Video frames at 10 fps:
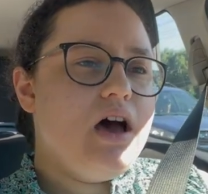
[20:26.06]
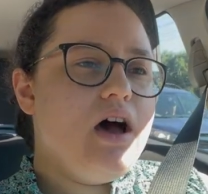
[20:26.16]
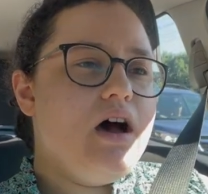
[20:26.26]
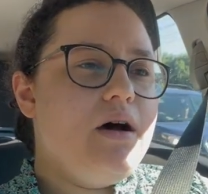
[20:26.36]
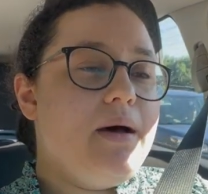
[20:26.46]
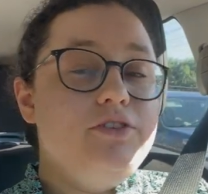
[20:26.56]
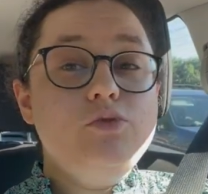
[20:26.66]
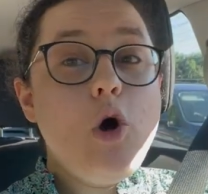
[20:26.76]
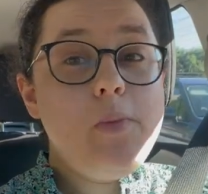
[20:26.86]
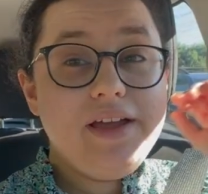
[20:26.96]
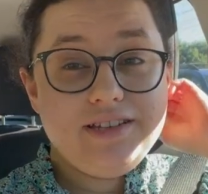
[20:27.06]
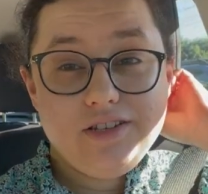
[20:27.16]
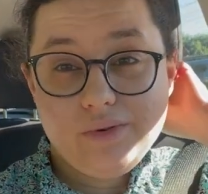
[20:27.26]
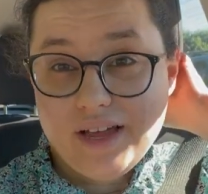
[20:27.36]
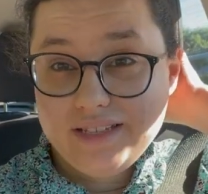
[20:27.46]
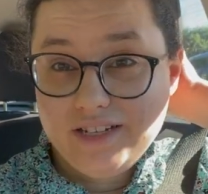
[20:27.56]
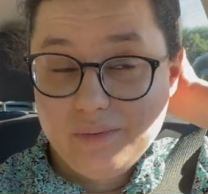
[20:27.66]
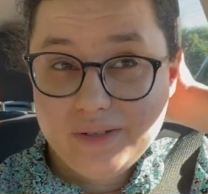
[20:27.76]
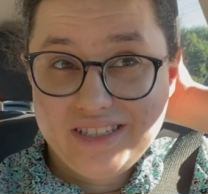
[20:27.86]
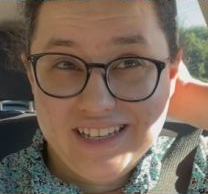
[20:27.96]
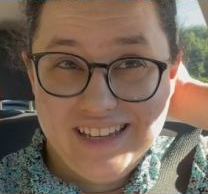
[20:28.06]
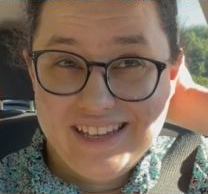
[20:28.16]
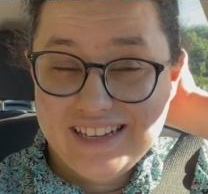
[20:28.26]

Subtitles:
I do hope I get to go next year. We'll see.